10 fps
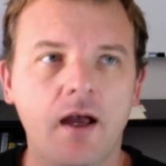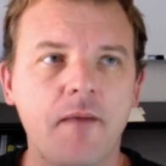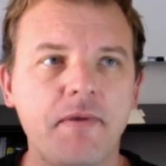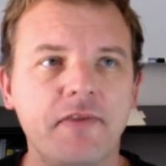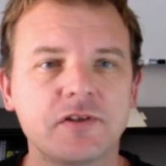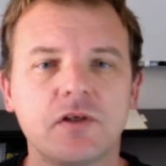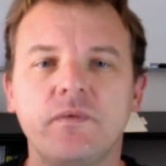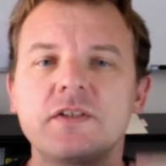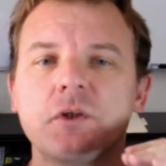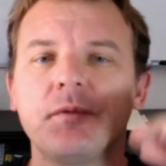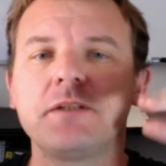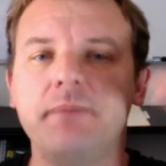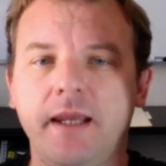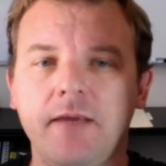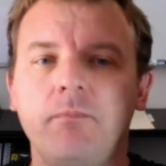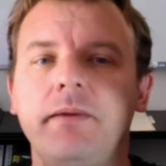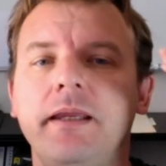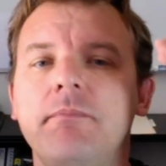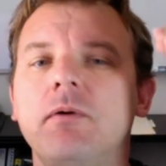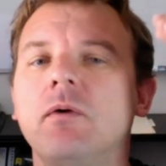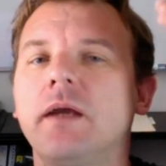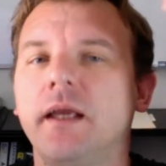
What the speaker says: I mean, there's only so much pain people